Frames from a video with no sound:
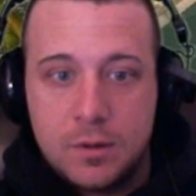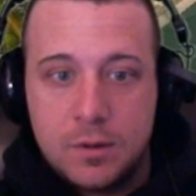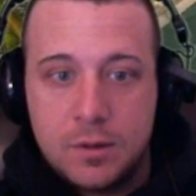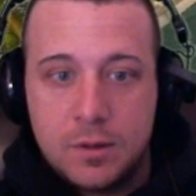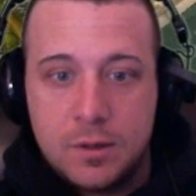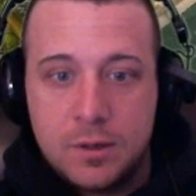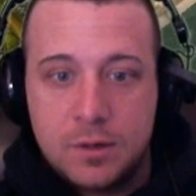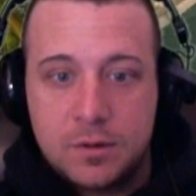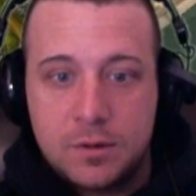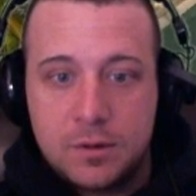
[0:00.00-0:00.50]

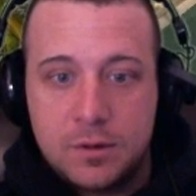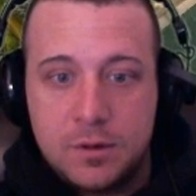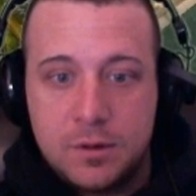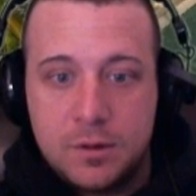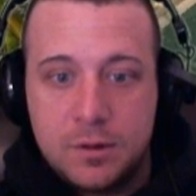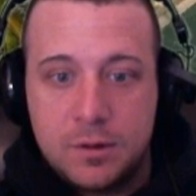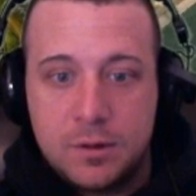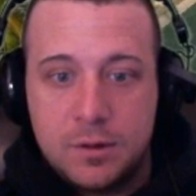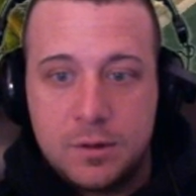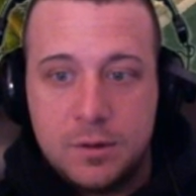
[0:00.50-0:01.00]
Actually,
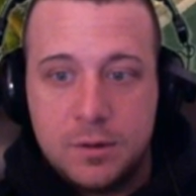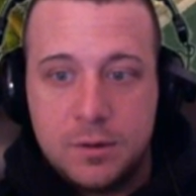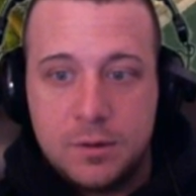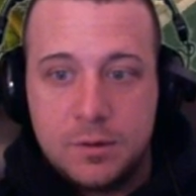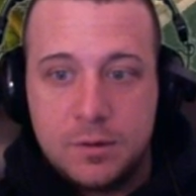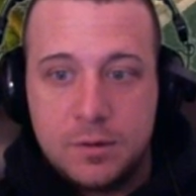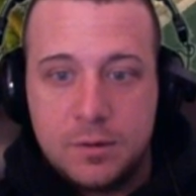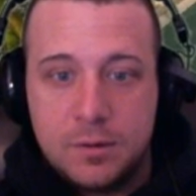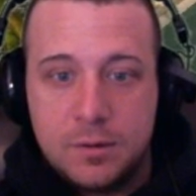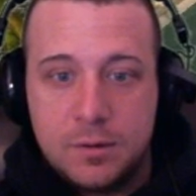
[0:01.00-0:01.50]
I
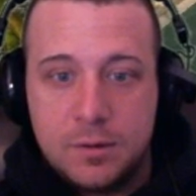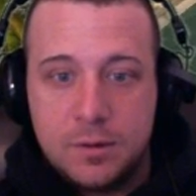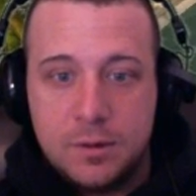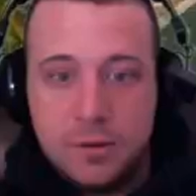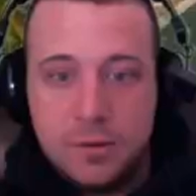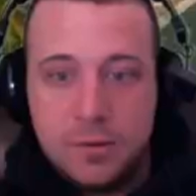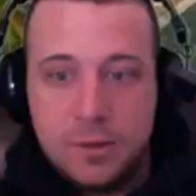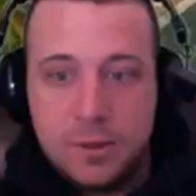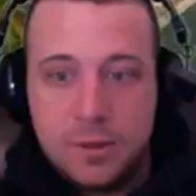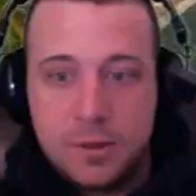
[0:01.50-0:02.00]
don't need
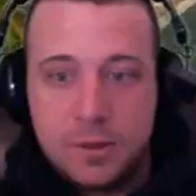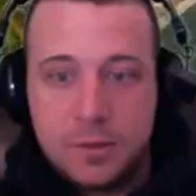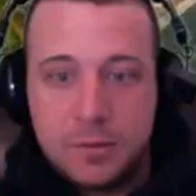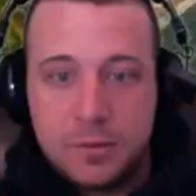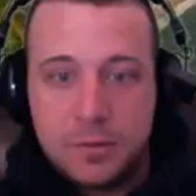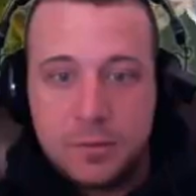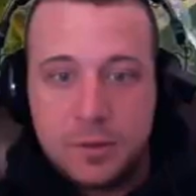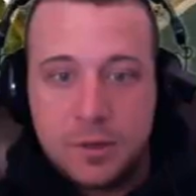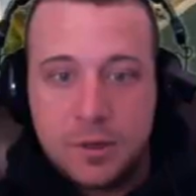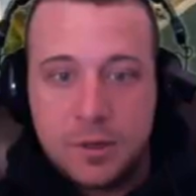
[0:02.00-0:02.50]
to make it that
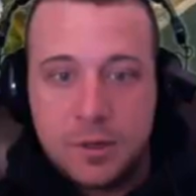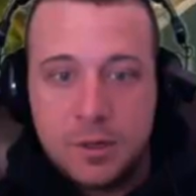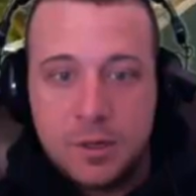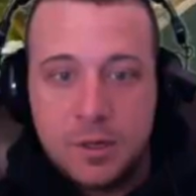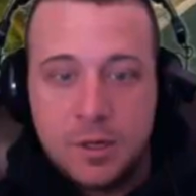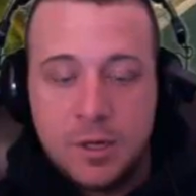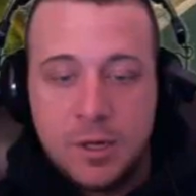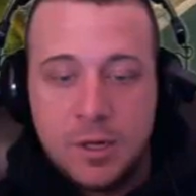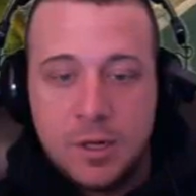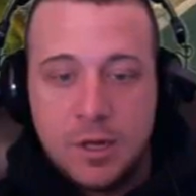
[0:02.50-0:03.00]
much bigger.
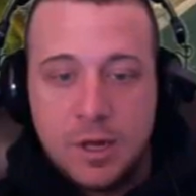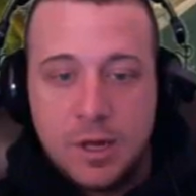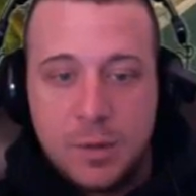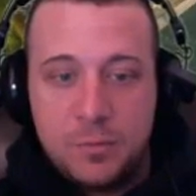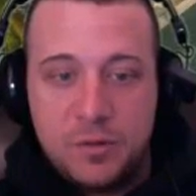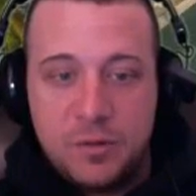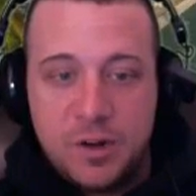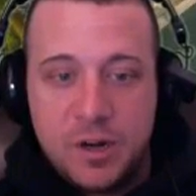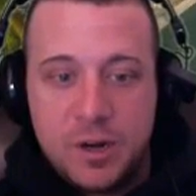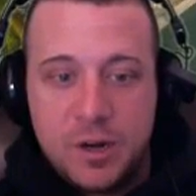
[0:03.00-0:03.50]

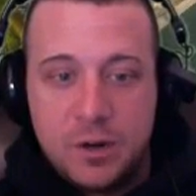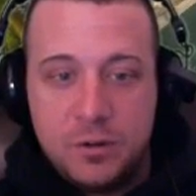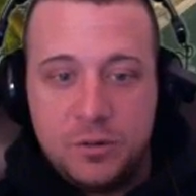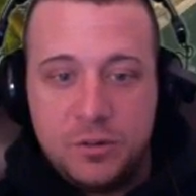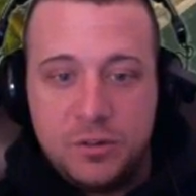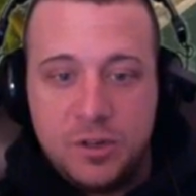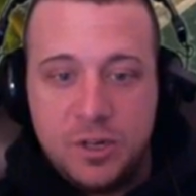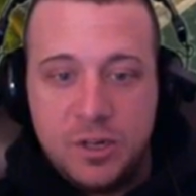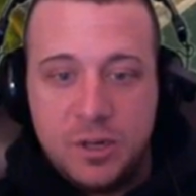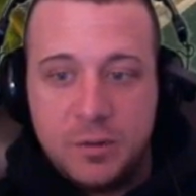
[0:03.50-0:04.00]
I'm very
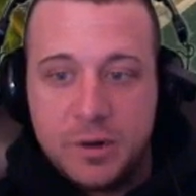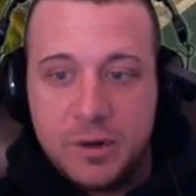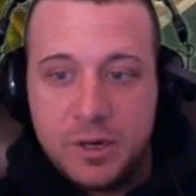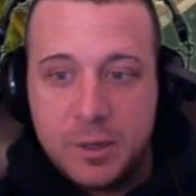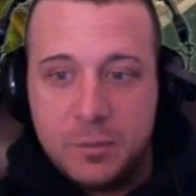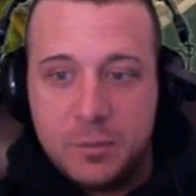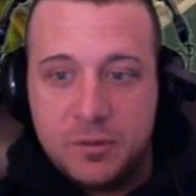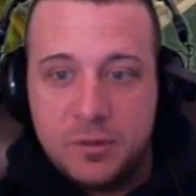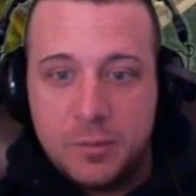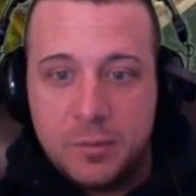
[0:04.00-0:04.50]
OCD when it
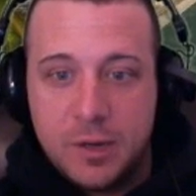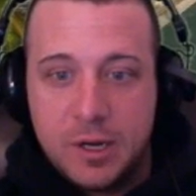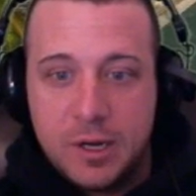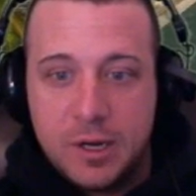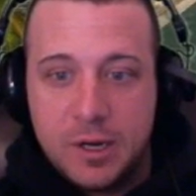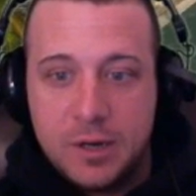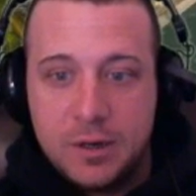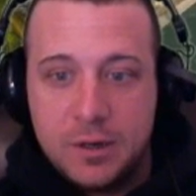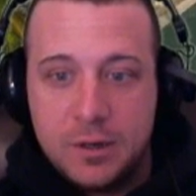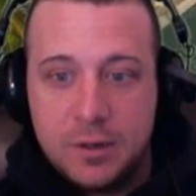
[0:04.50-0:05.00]
comes to
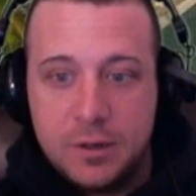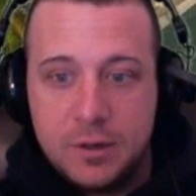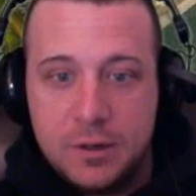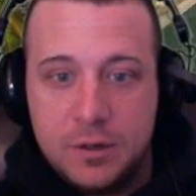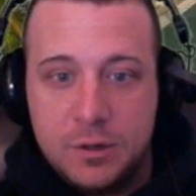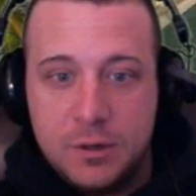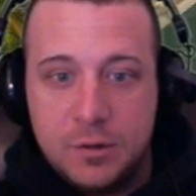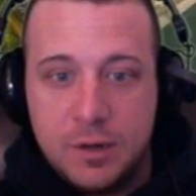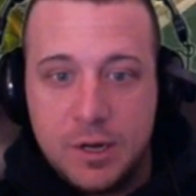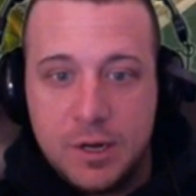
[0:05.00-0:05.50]
my
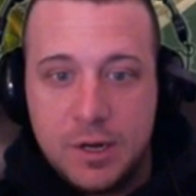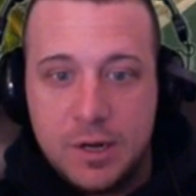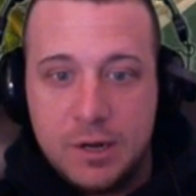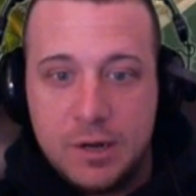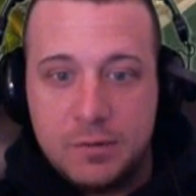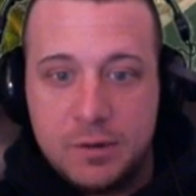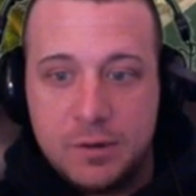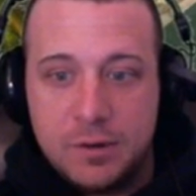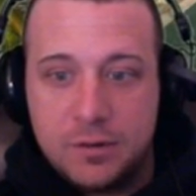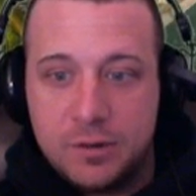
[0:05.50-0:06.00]
UI,
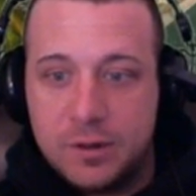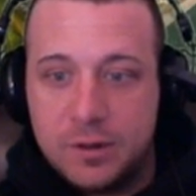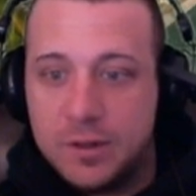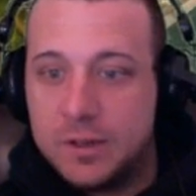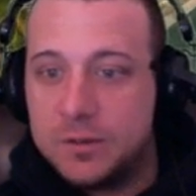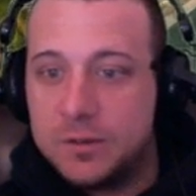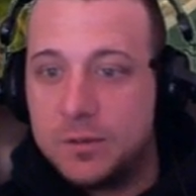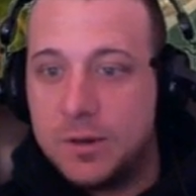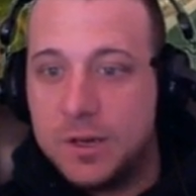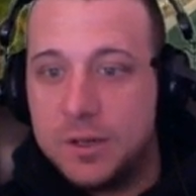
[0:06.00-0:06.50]
obviously.
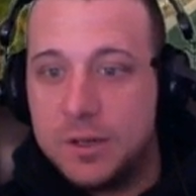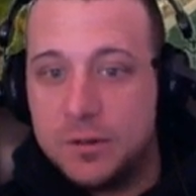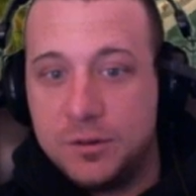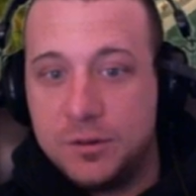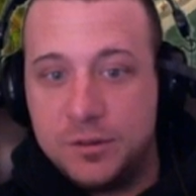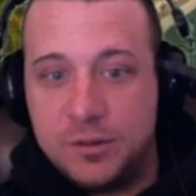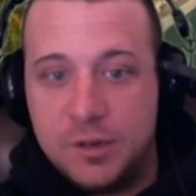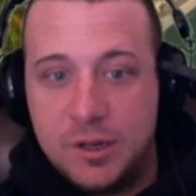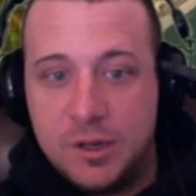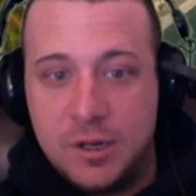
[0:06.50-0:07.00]
That's why you'll
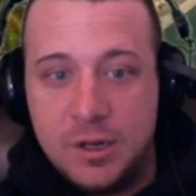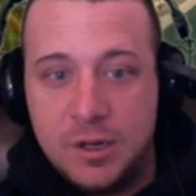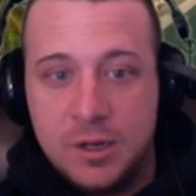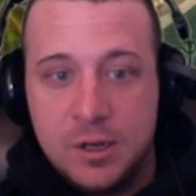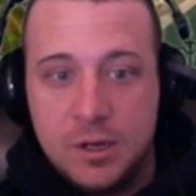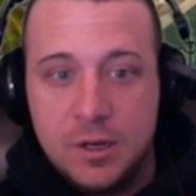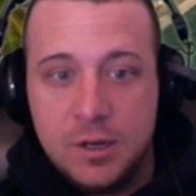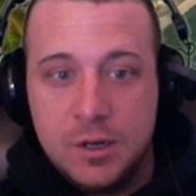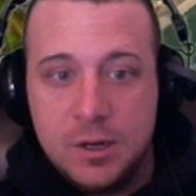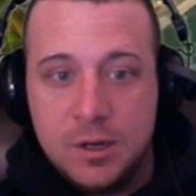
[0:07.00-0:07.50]
see,
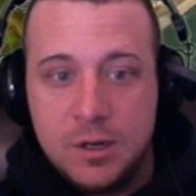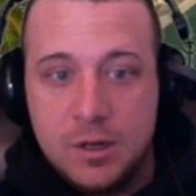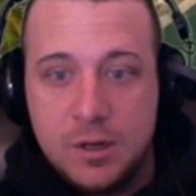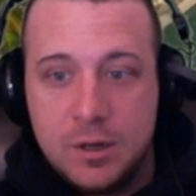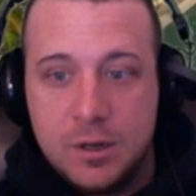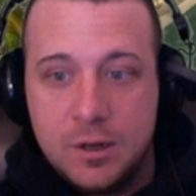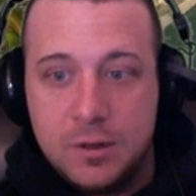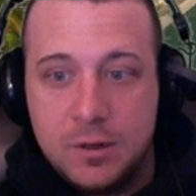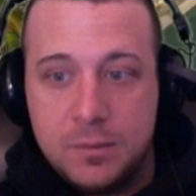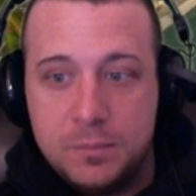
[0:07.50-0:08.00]

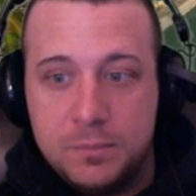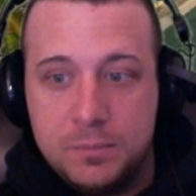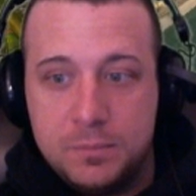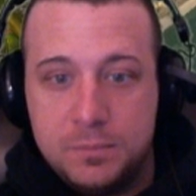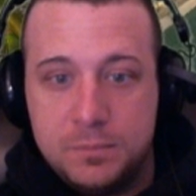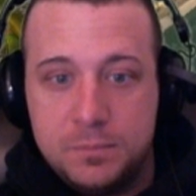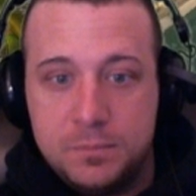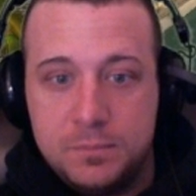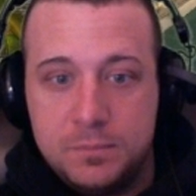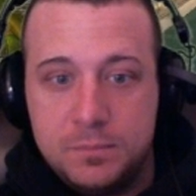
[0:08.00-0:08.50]

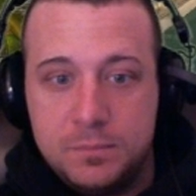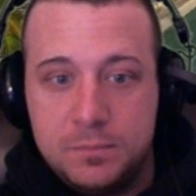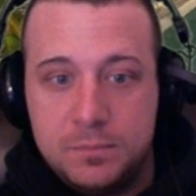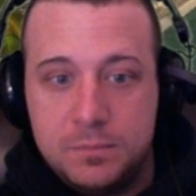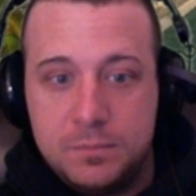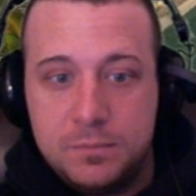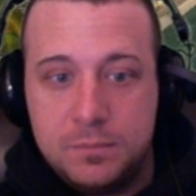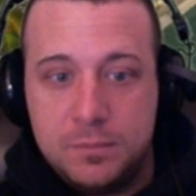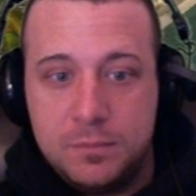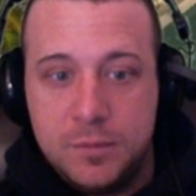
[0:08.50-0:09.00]

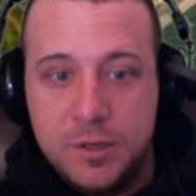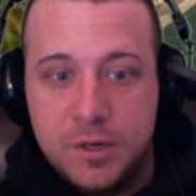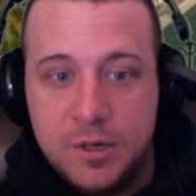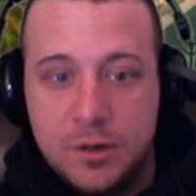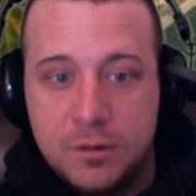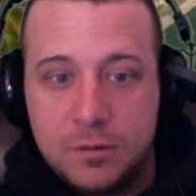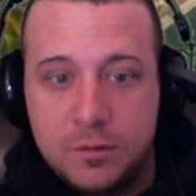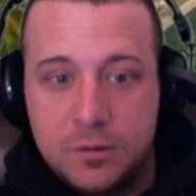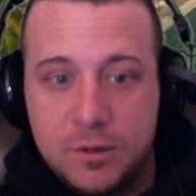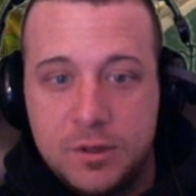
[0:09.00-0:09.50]
you
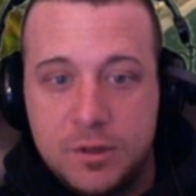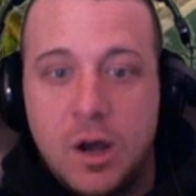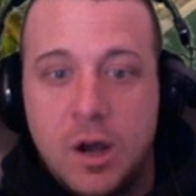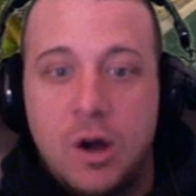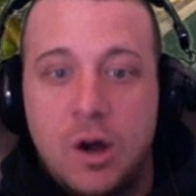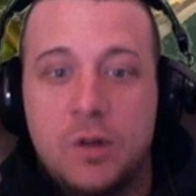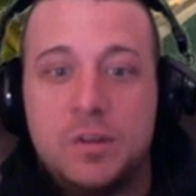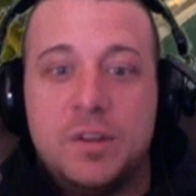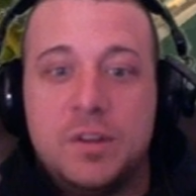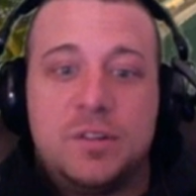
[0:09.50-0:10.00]
know,
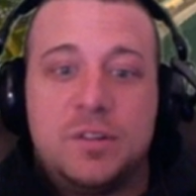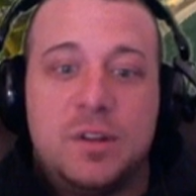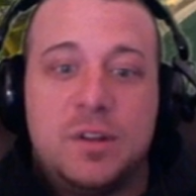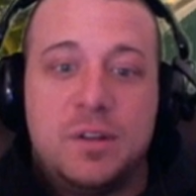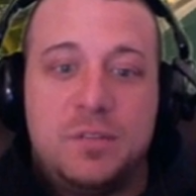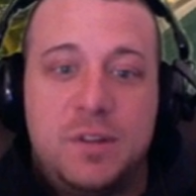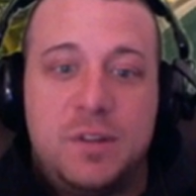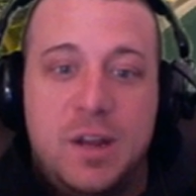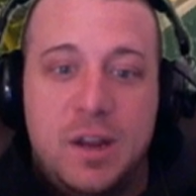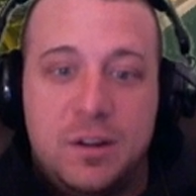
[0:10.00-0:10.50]
all this
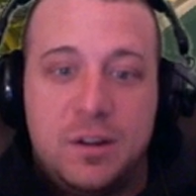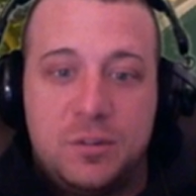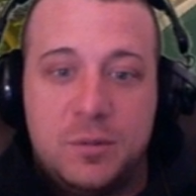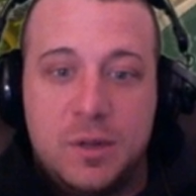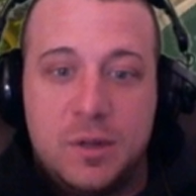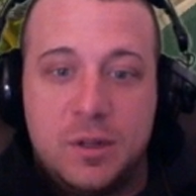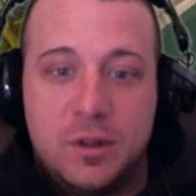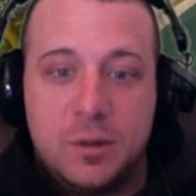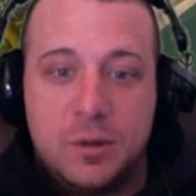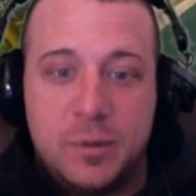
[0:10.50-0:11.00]
stuff takes
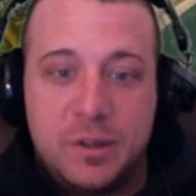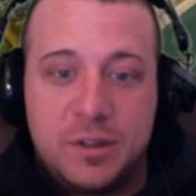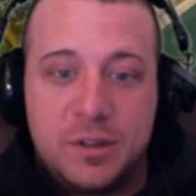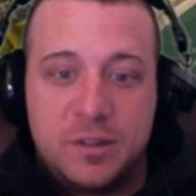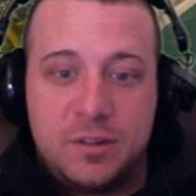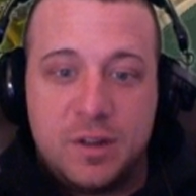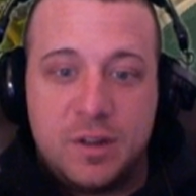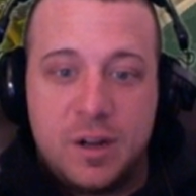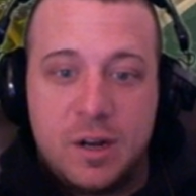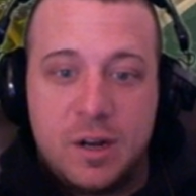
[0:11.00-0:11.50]
me a little bit to set